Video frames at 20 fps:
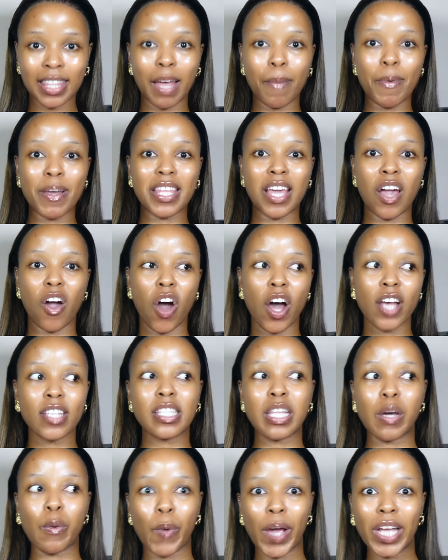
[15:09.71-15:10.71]
They
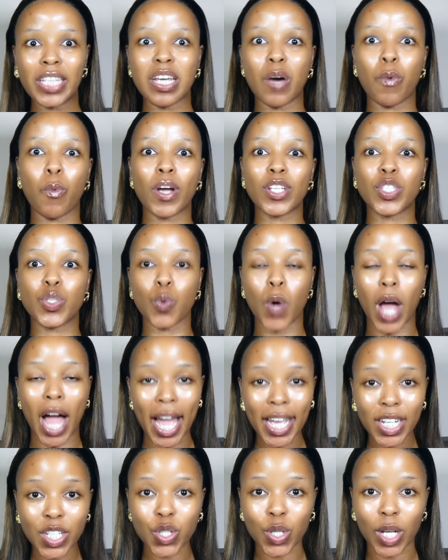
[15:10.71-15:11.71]
asked the waiter, what do
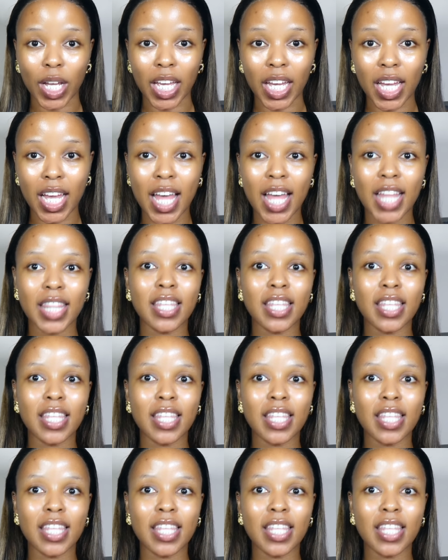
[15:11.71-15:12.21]
I drink?